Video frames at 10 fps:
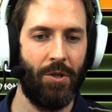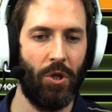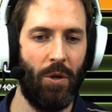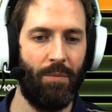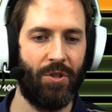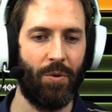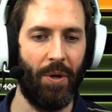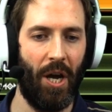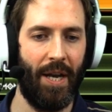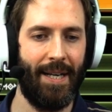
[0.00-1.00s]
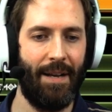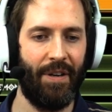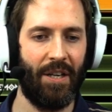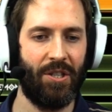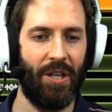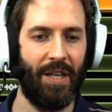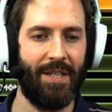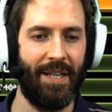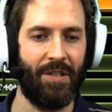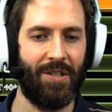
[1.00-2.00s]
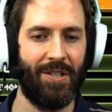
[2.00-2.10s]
doomed to an unliving eternity as